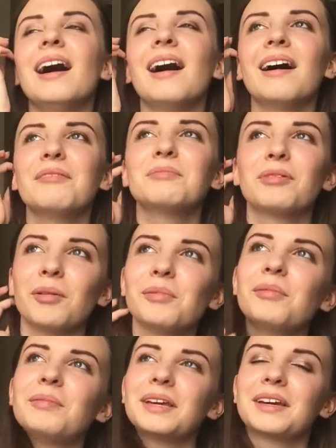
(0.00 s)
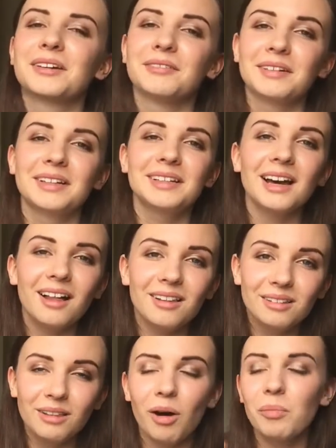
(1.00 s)
I'm probably going to read a
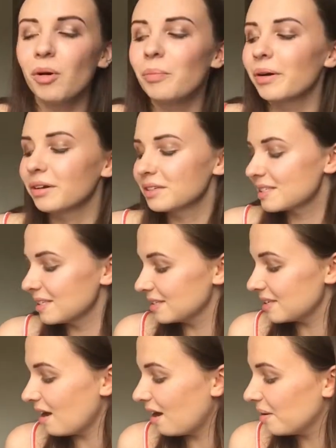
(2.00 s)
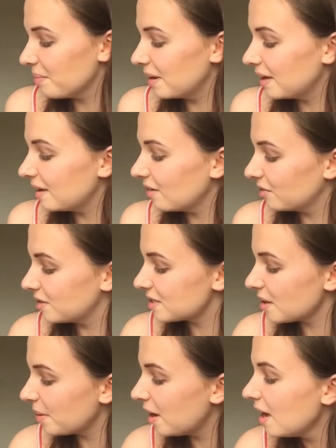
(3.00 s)
lot more books since I'm on the
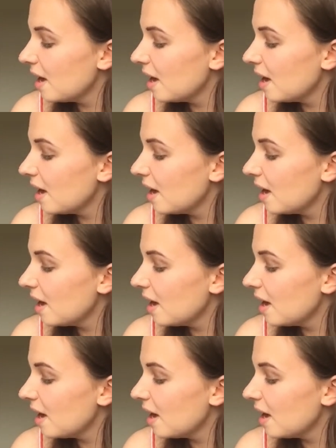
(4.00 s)
summer,